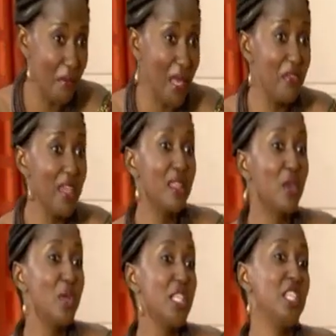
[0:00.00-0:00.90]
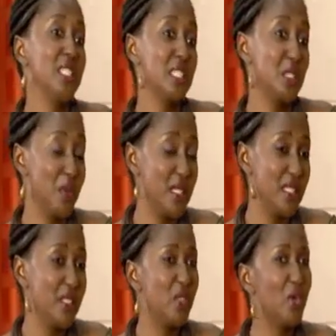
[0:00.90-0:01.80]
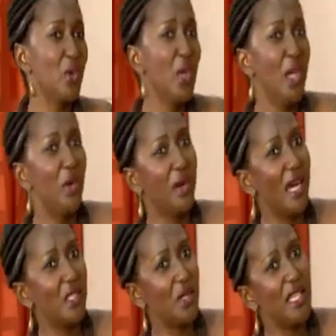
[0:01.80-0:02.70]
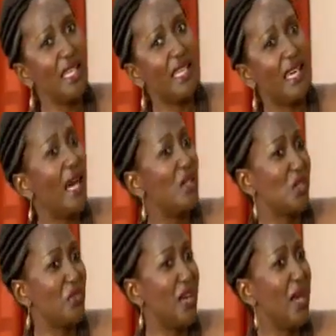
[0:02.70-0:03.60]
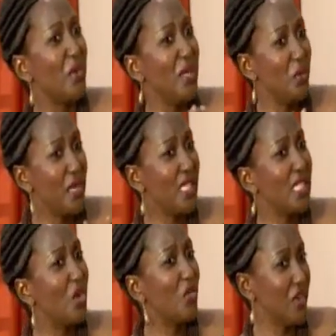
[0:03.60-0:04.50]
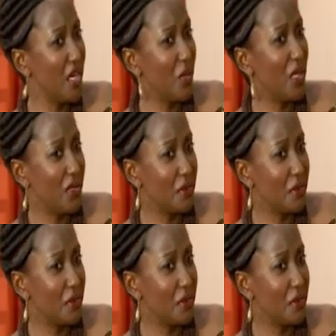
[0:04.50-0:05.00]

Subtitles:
I'm laughing at the way she has expressed it. So we're actually a house on fire. We get along very well.